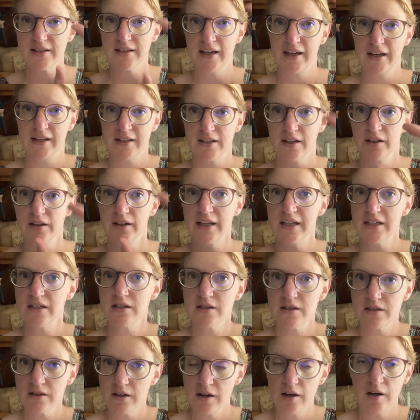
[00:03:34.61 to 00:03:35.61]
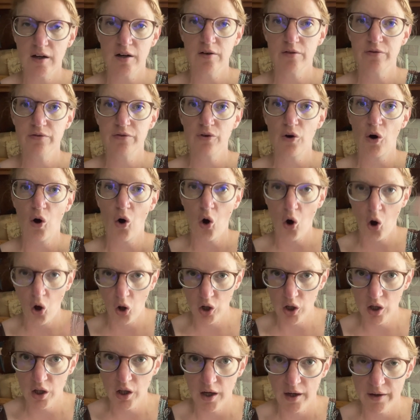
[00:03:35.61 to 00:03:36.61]
is a list of
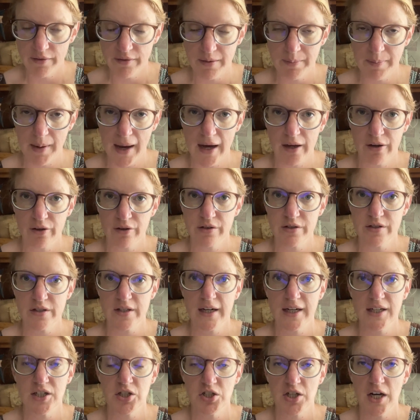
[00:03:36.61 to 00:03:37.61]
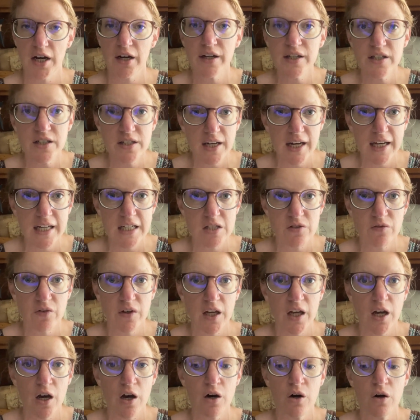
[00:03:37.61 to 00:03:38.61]
all of the patterns that I share in today's
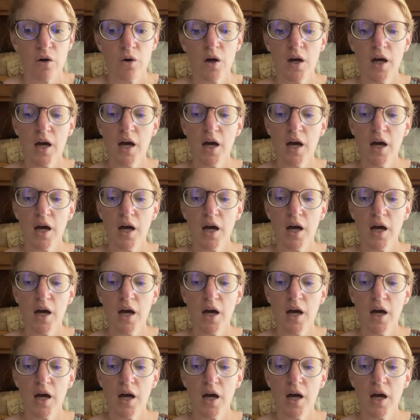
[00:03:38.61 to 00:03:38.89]
video,